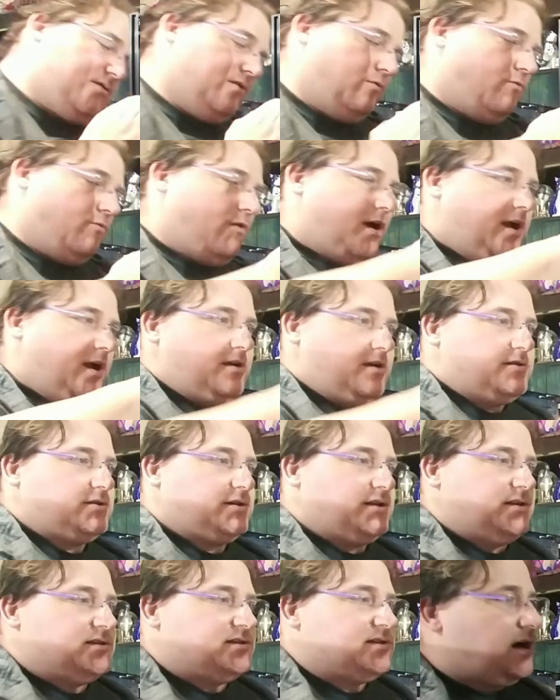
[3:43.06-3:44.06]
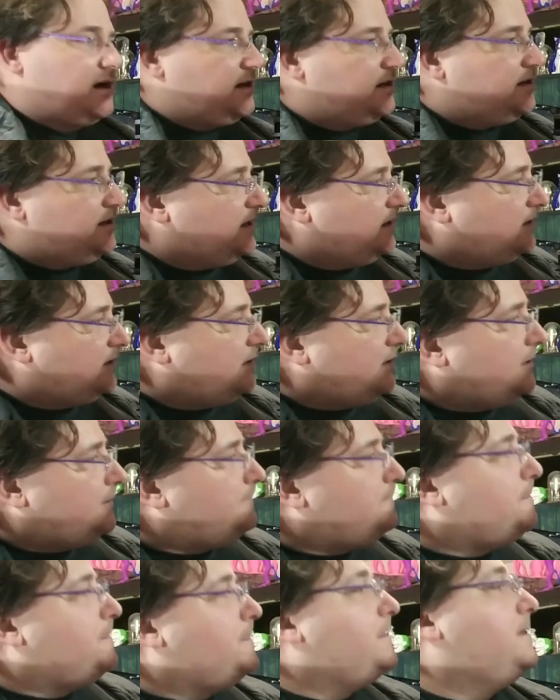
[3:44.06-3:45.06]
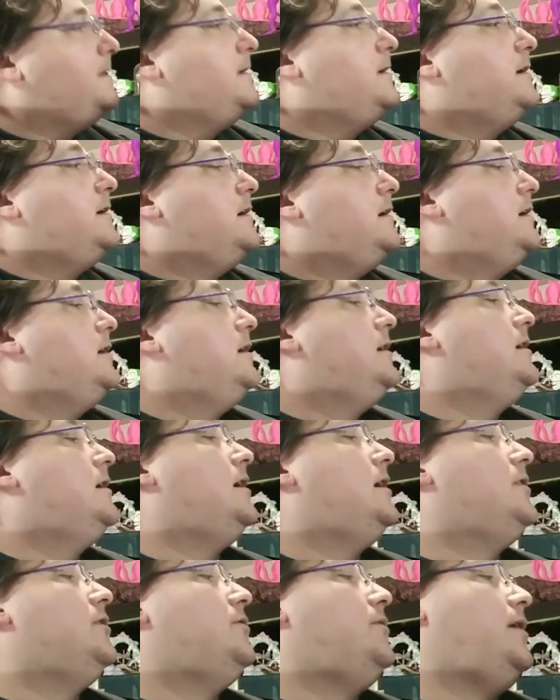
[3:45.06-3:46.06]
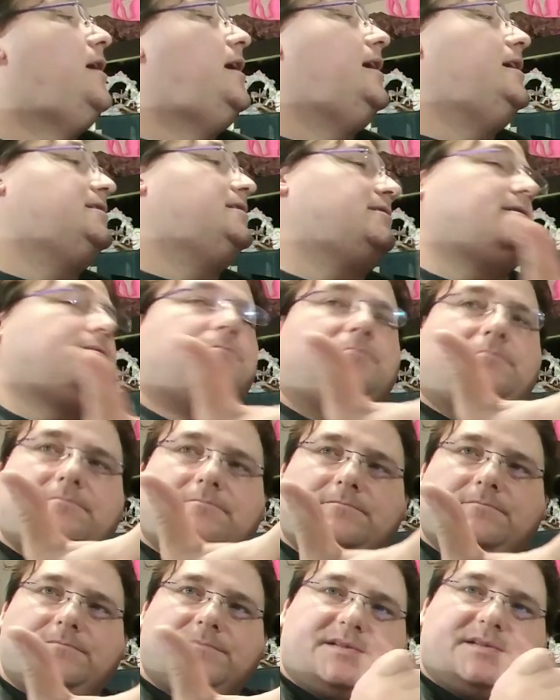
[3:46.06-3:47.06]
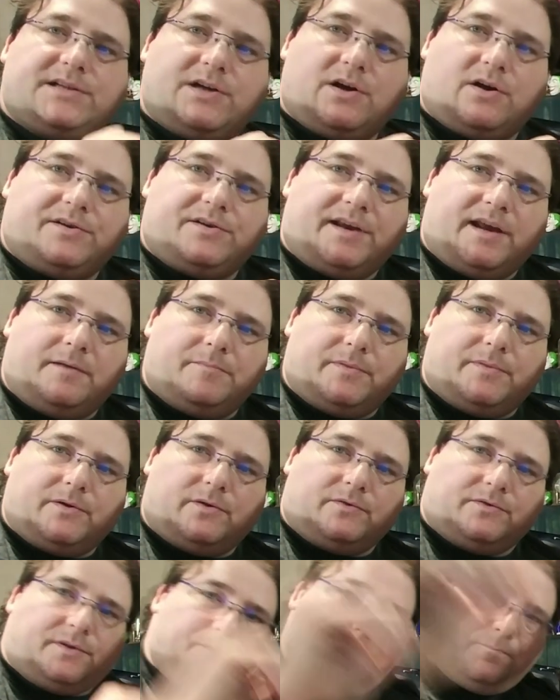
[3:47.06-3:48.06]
wires can tuck neatly. Otherwise, C R ten build.